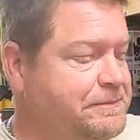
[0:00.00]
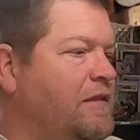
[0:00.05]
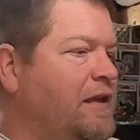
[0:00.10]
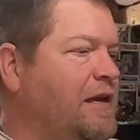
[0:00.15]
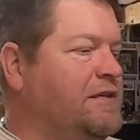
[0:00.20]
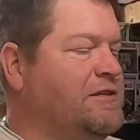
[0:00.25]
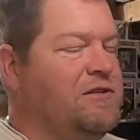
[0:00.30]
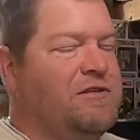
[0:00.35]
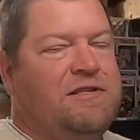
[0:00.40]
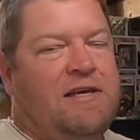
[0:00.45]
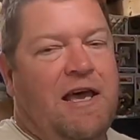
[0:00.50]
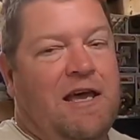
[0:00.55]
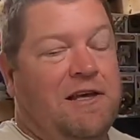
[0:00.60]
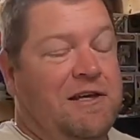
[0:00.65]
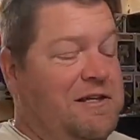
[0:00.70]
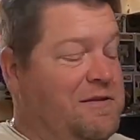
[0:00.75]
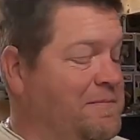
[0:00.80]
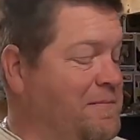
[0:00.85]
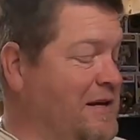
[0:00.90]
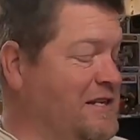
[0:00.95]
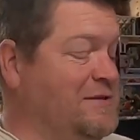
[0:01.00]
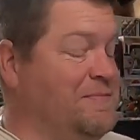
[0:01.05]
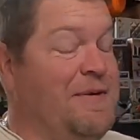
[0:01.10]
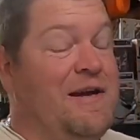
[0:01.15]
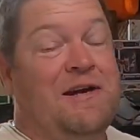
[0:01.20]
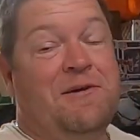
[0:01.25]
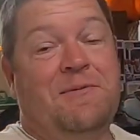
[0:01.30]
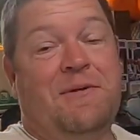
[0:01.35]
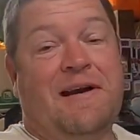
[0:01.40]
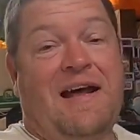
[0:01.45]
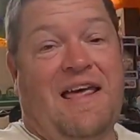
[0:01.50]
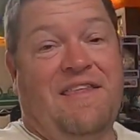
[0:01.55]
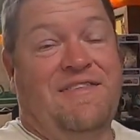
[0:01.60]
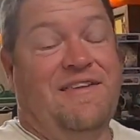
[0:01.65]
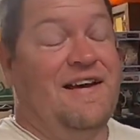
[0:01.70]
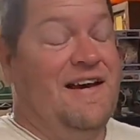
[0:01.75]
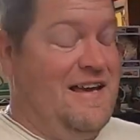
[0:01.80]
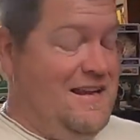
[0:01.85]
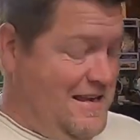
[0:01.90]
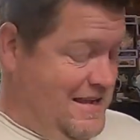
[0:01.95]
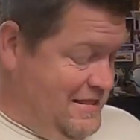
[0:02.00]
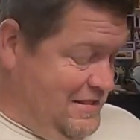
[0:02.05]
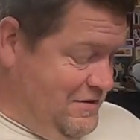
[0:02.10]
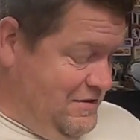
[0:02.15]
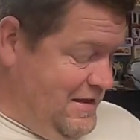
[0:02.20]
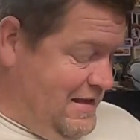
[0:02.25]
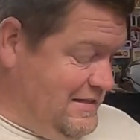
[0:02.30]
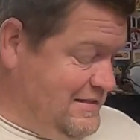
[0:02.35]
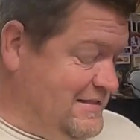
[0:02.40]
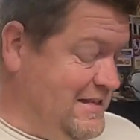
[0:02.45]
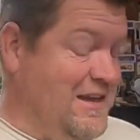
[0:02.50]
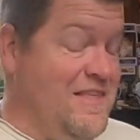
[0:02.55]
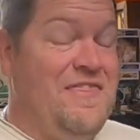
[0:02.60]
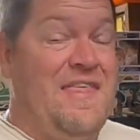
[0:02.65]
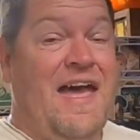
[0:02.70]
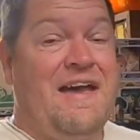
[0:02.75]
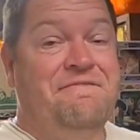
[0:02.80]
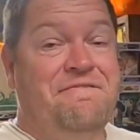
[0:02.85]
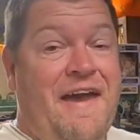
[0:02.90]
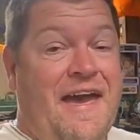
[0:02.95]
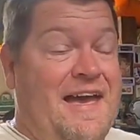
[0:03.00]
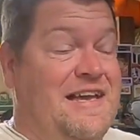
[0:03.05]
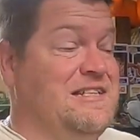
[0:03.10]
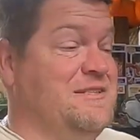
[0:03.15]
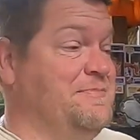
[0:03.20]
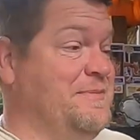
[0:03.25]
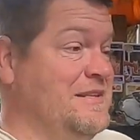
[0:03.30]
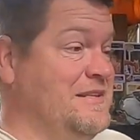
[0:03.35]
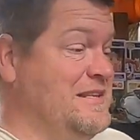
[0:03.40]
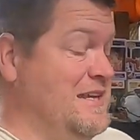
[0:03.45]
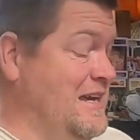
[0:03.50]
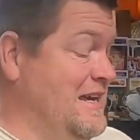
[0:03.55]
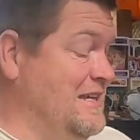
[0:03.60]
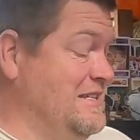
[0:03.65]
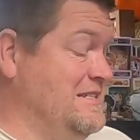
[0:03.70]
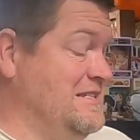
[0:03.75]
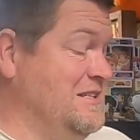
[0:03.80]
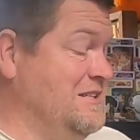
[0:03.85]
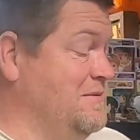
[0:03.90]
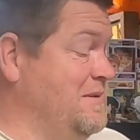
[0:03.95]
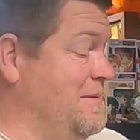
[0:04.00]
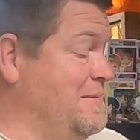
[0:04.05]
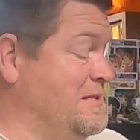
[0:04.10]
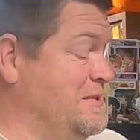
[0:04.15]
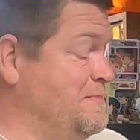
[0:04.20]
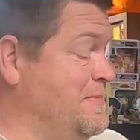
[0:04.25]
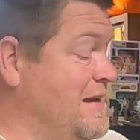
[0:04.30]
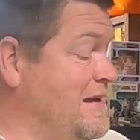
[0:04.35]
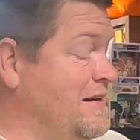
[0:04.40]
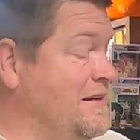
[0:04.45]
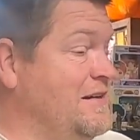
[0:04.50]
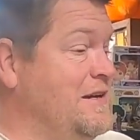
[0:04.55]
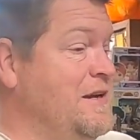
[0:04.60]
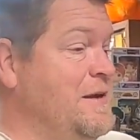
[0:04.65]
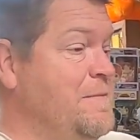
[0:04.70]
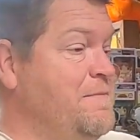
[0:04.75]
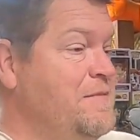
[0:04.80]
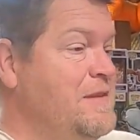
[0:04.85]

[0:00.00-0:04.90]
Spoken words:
These are selling much better than what I thought, and they're not selling that fast, but still much better.